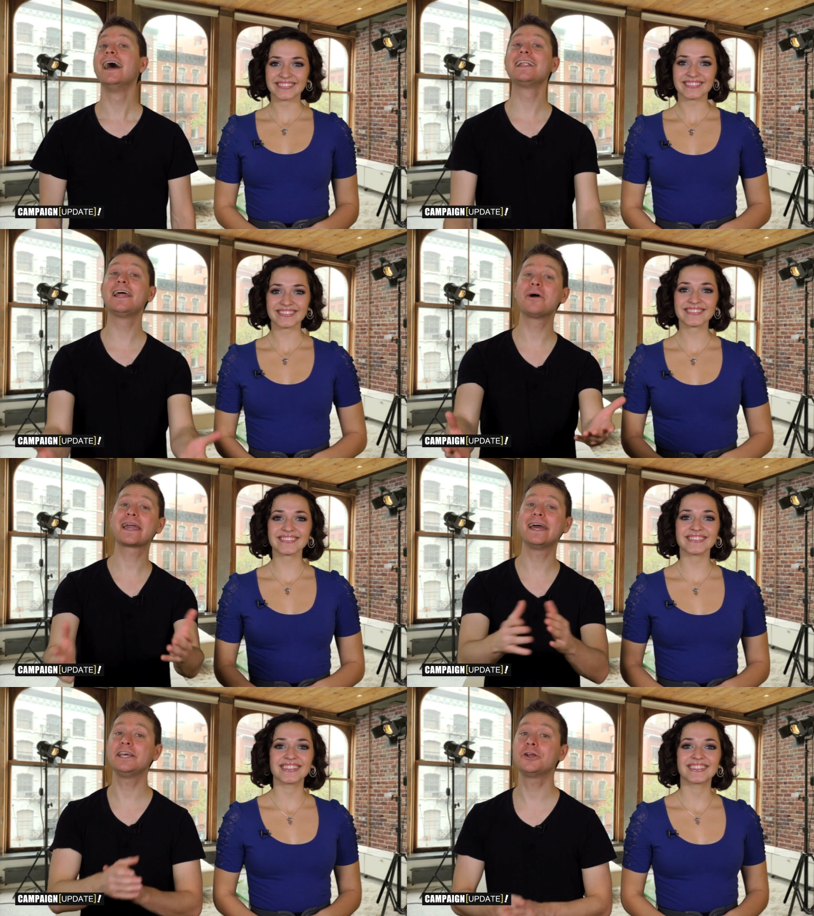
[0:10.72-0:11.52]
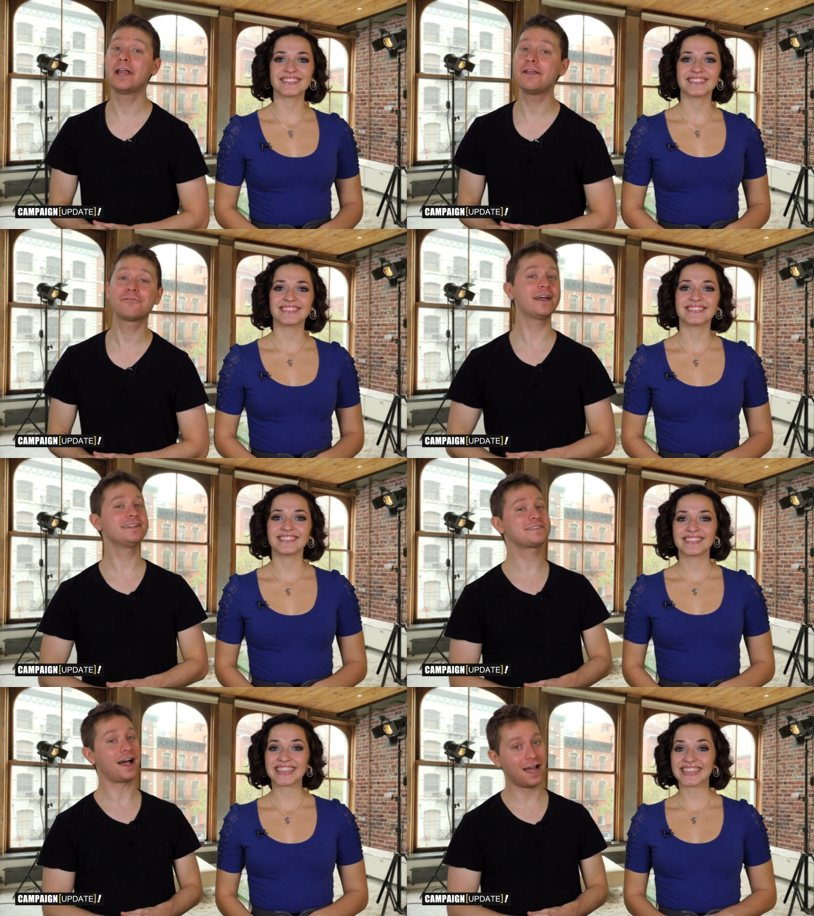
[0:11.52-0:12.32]
Speaker 1: Hello again, internet
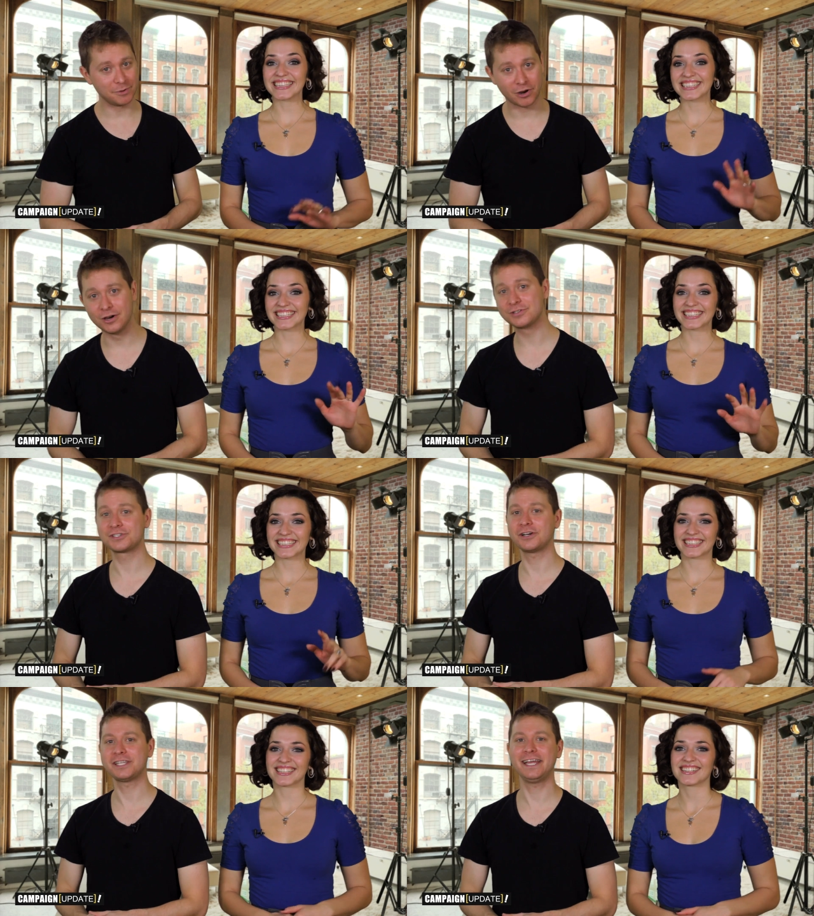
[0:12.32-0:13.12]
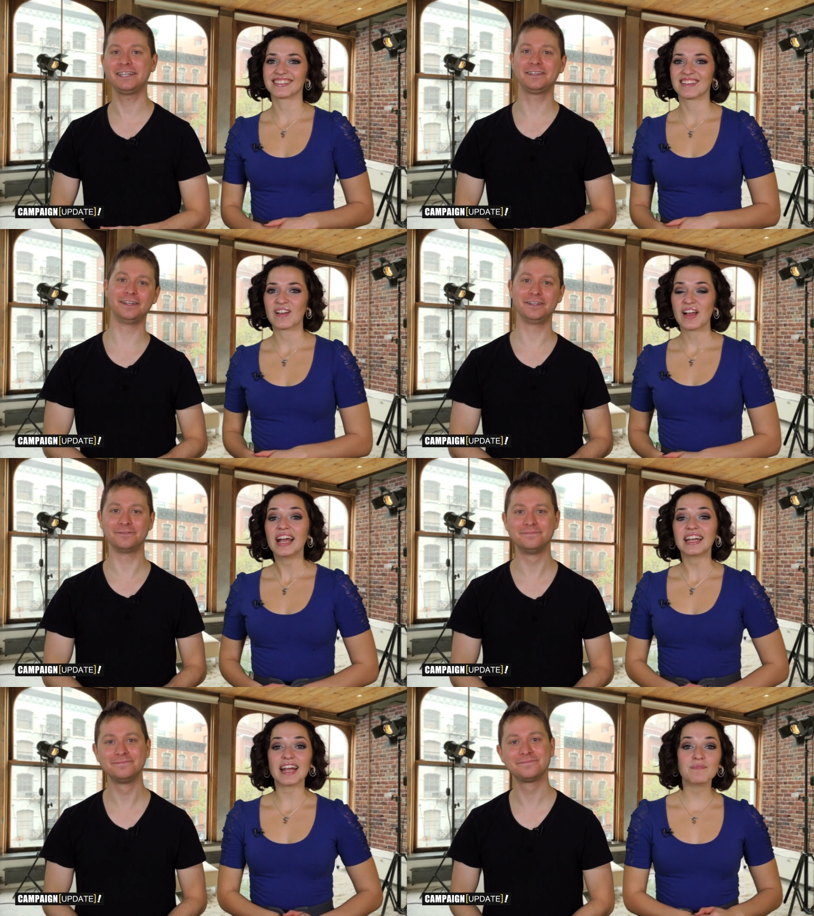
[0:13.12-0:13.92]
friends. I'm your host, Dartanion London.
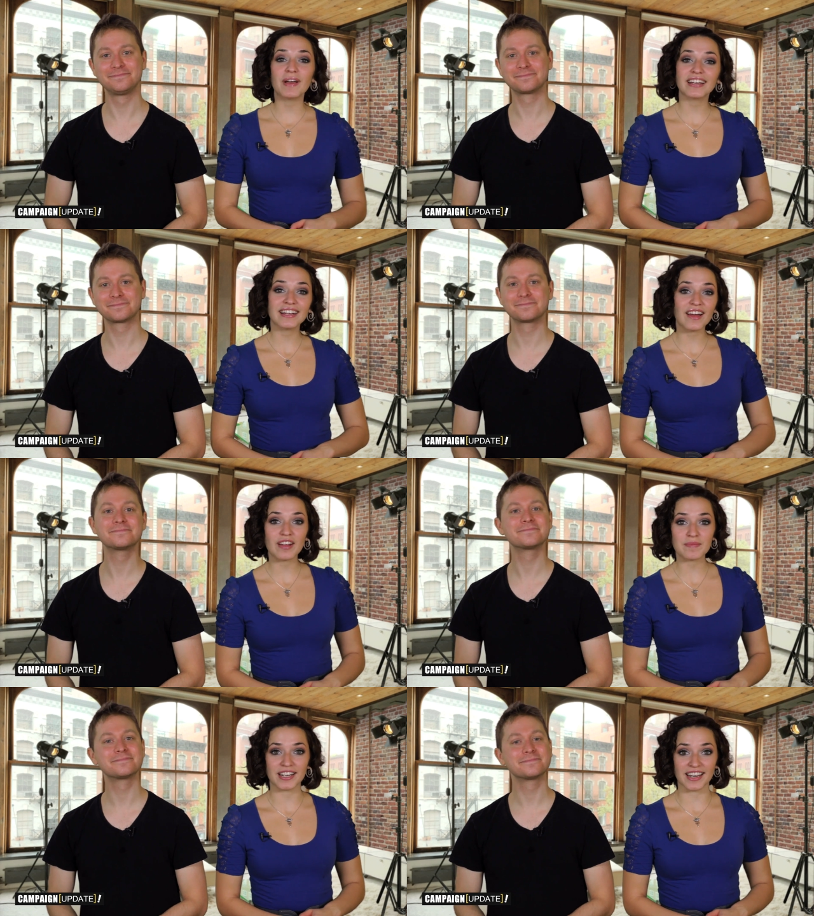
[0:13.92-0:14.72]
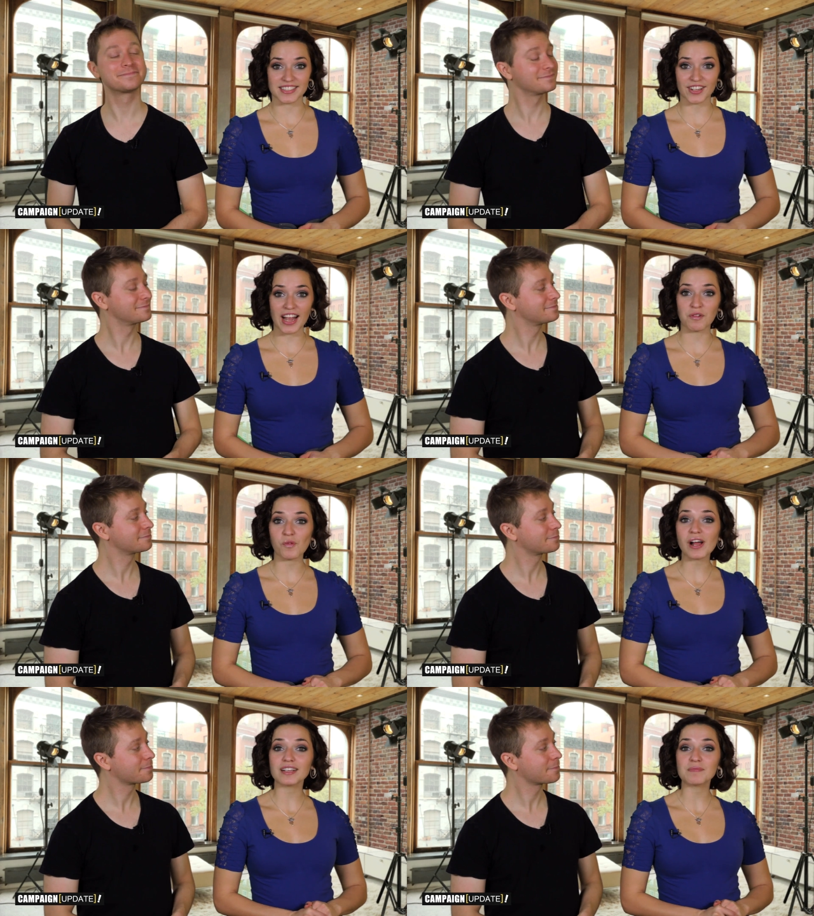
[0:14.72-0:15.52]
Speaker 2: And I'm Meagan Karimi Naser, and
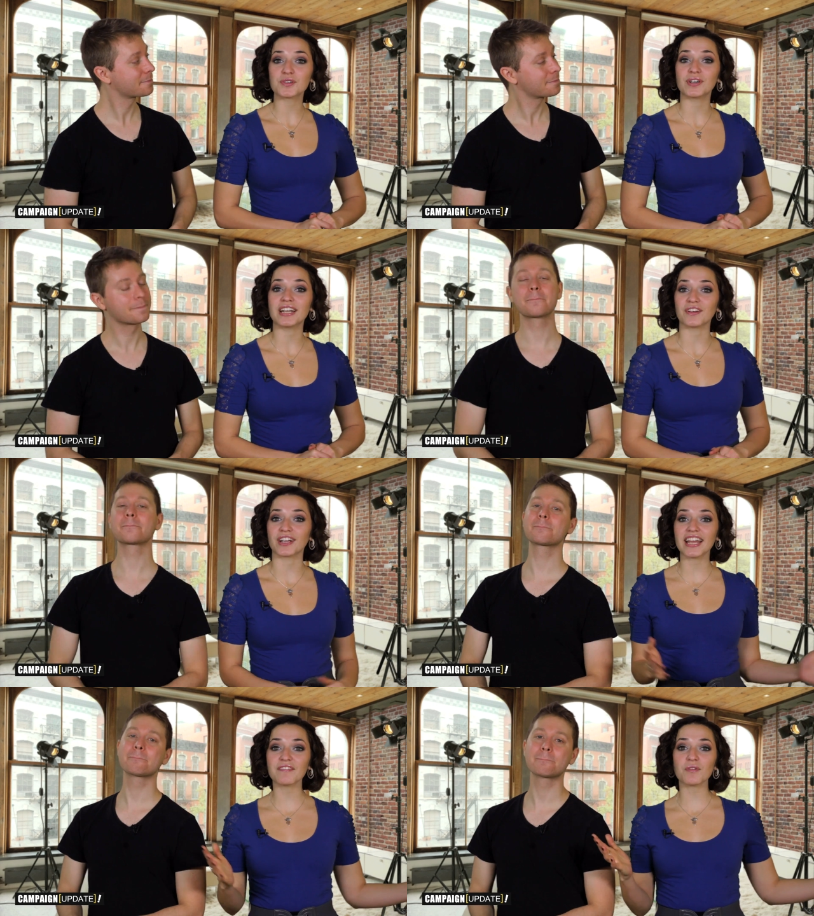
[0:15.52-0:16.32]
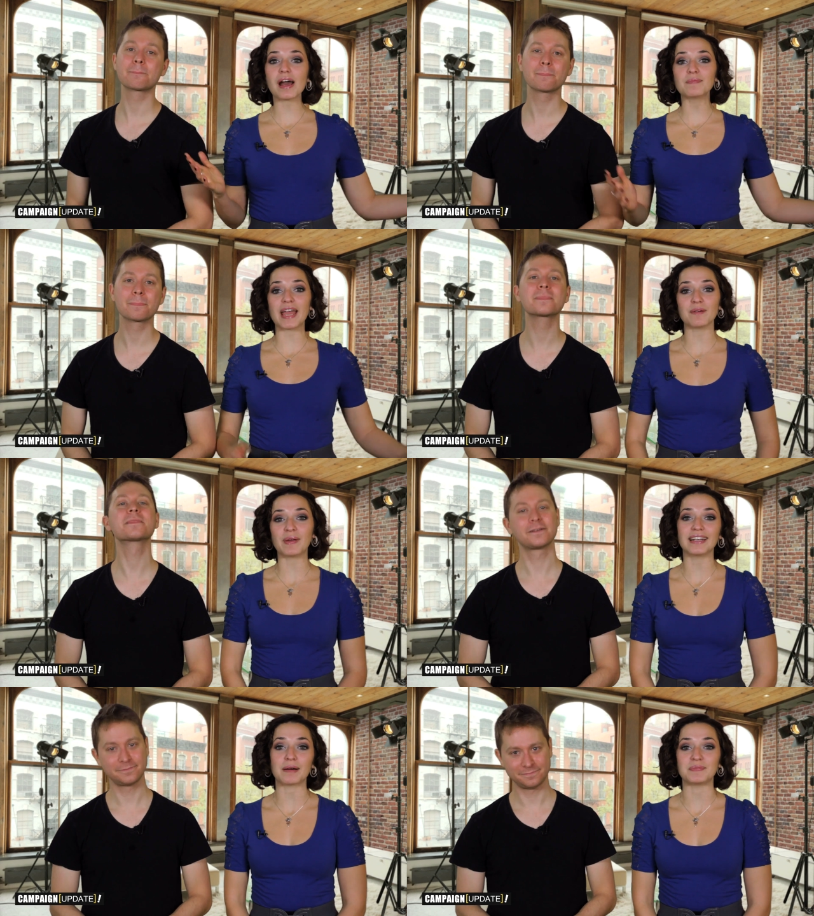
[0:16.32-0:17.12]
welcome to another King of the Web
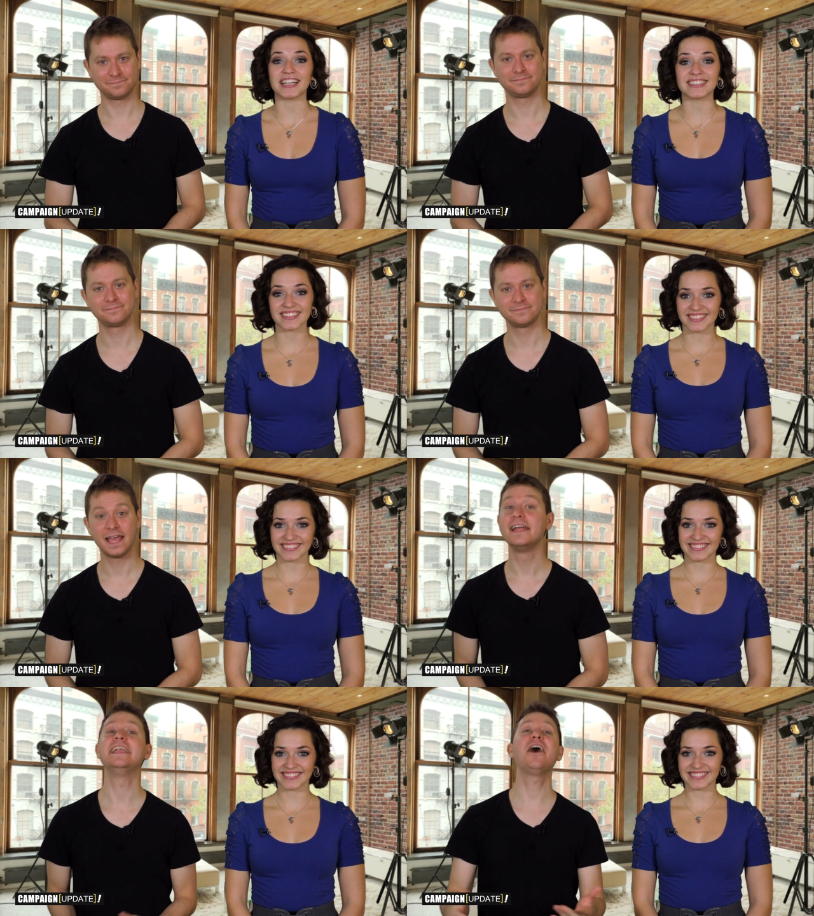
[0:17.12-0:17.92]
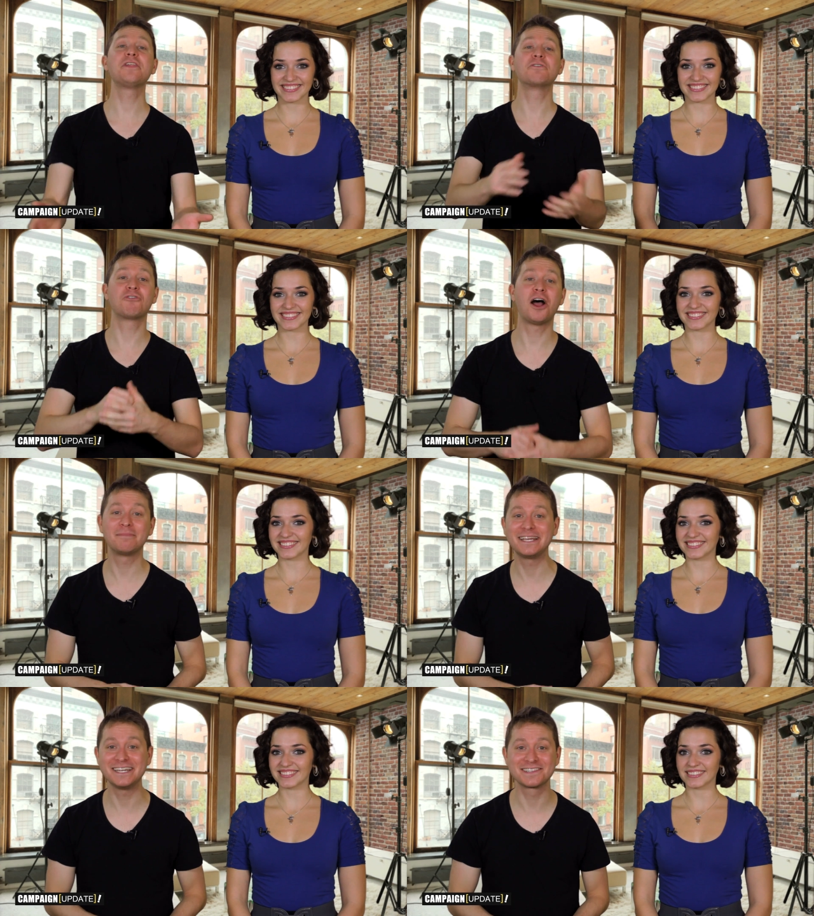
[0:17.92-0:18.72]
campaign update.
Speaker 1: Now that
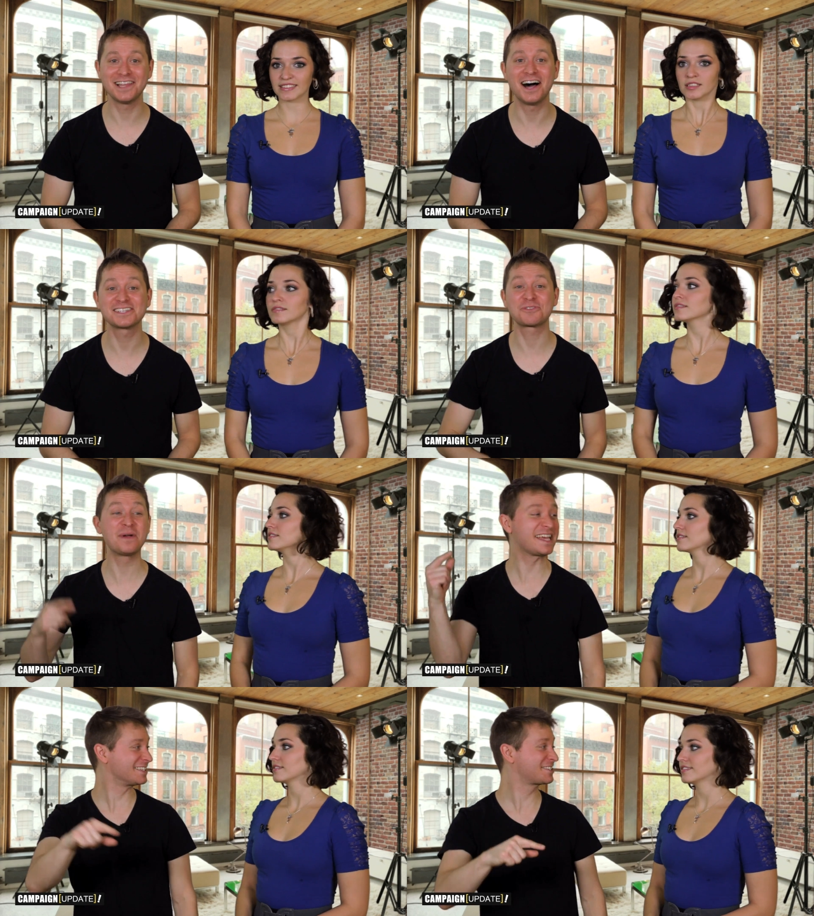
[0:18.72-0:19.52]
Romney is lost, we can